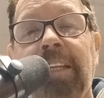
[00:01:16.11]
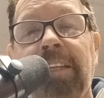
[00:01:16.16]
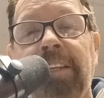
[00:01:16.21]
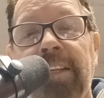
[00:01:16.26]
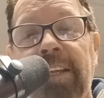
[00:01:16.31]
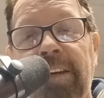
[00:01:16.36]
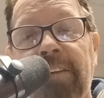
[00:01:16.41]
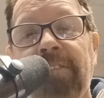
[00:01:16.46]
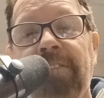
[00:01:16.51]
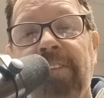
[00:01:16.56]

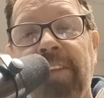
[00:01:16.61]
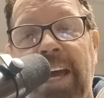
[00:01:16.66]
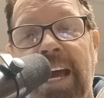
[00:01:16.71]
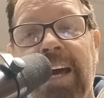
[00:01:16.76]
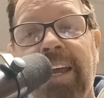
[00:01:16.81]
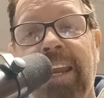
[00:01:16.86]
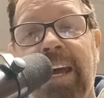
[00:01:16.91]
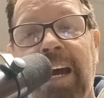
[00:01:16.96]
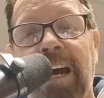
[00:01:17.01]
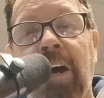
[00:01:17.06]
live
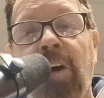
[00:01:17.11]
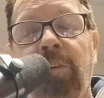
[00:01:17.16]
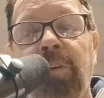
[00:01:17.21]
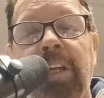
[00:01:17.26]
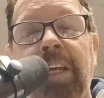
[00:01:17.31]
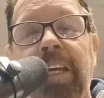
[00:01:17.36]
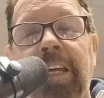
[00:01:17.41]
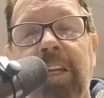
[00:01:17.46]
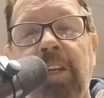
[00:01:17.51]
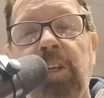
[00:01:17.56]
that
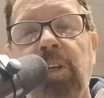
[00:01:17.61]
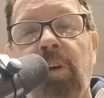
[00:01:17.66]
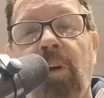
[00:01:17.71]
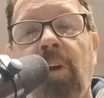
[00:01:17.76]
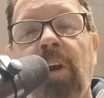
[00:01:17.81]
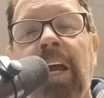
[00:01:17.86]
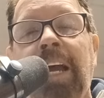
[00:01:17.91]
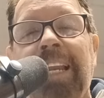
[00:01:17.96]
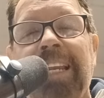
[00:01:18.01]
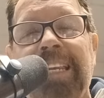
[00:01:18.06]
out in
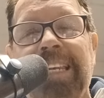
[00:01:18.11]
your